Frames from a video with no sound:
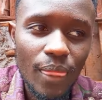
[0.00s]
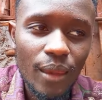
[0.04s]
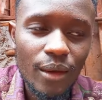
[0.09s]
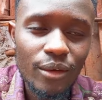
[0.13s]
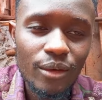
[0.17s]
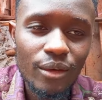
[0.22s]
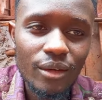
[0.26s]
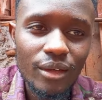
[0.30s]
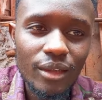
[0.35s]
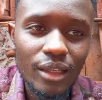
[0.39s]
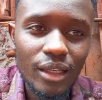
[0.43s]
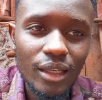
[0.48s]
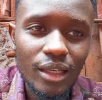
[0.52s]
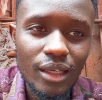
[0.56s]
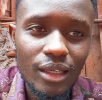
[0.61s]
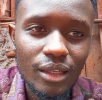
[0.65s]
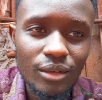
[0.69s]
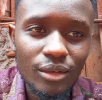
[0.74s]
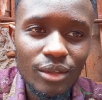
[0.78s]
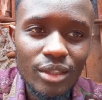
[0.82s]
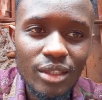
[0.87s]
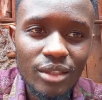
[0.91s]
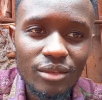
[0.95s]

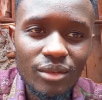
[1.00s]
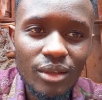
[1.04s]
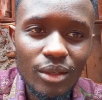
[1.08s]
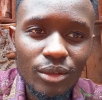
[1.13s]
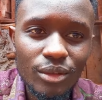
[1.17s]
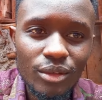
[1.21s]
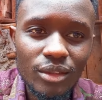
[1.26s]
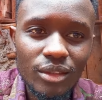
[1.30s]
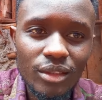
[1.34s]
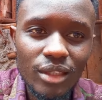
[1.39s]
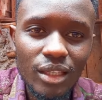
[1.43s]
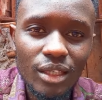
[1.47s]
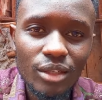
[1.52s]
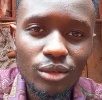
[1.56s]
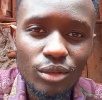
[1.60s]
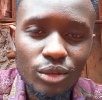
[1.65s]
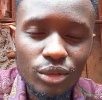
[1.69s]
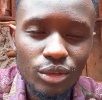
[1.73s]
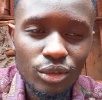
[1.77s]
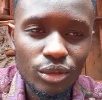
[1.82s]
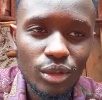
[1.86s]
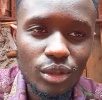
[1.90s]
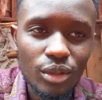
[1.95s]
uh, whatever I was saying
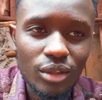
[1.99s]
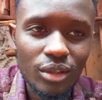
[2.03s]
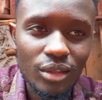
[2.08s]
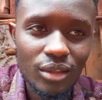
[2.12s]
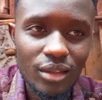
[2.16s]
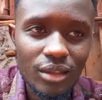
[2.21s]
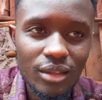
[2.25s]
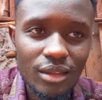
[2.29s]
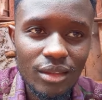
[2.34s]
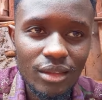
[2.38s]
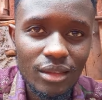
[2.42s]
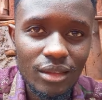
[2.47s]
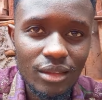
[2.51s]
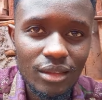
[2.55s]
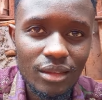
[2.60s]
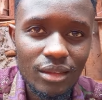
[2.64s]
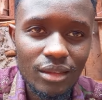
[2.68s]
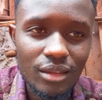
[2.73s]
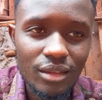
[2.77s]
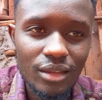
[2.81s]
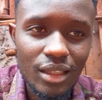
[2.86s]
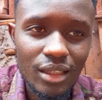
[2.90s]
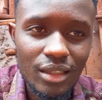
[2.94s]
was wrong,
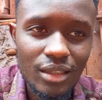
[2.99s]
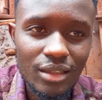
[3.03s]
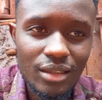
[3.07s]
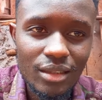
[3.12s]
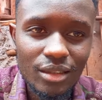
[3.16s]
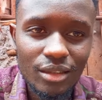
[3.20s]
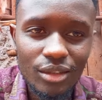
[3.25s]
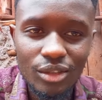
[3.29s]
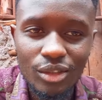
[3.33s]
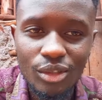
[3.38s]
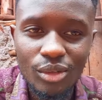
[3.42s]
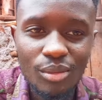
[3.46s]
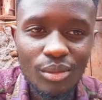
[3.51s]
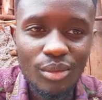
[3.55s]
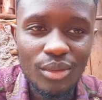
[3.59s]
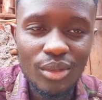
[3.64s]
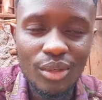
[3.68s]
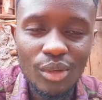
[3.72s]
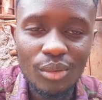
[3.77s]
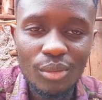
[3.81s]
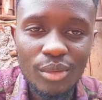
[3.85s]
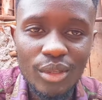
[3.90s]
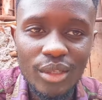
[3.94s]
that no,
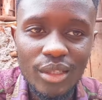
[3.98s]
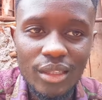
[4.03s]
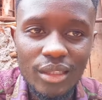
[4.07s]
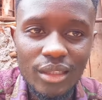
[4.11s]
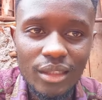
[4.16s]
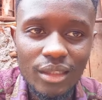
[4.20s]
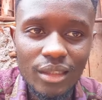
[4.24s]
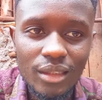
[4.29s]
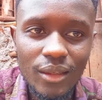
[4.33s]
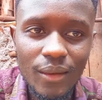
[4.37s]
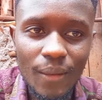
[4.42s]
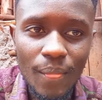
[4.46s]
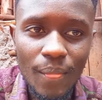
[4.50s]
nobody